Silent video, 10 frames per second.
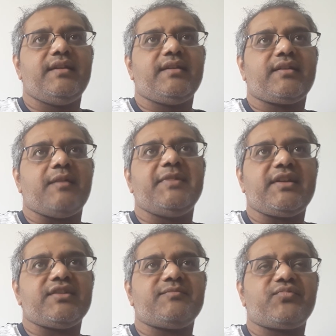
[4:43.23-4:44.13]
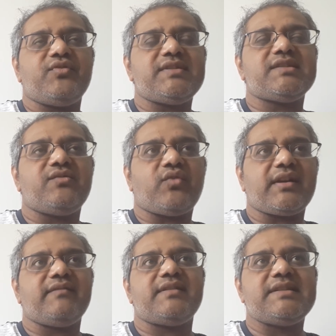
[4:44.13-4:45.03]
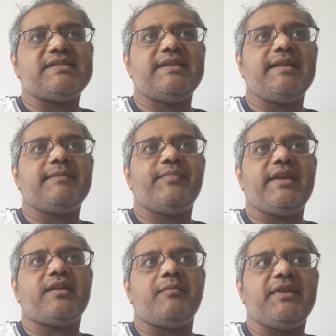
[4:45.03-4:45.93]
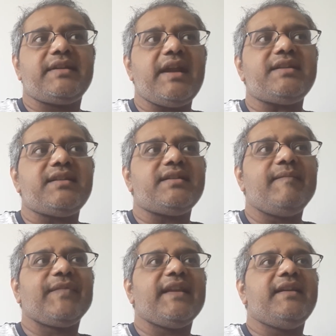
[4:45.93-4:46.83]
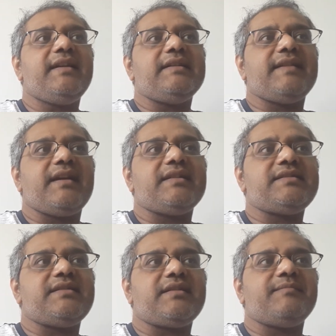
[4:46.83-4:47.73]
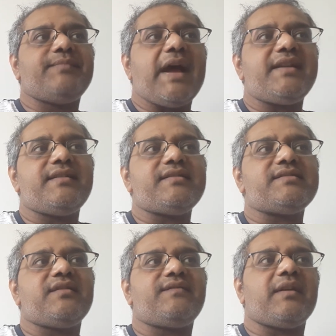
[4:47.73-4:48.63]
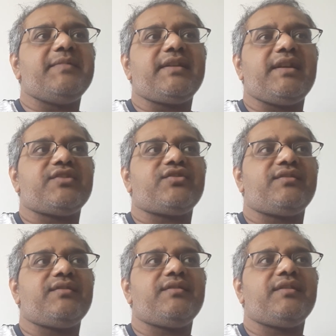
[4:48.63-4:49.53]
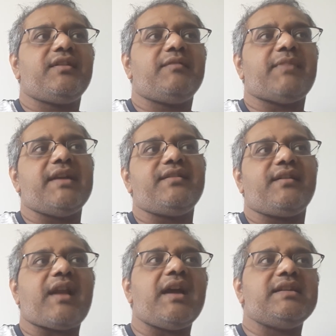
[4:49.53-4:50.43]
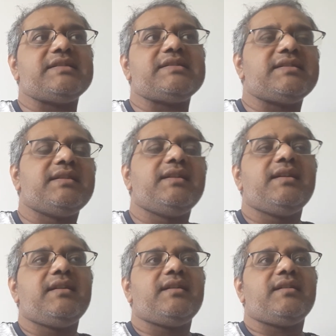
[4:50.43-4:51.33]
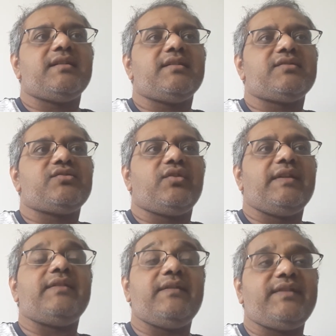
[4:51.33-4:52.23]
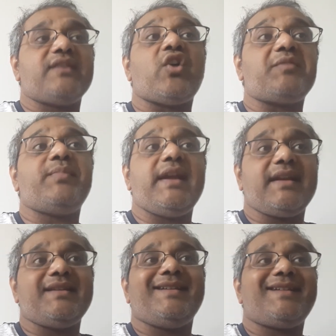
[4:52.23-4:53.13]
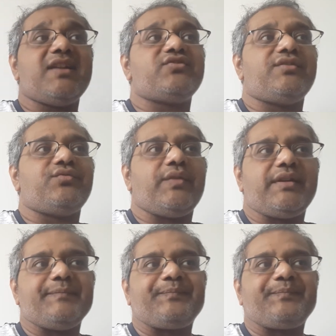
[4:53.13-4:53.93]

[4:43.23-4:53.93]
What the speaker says: communication process, or whatever is being communicated, there are certain barriers of communication might arise. So if they are not paying any attention to it,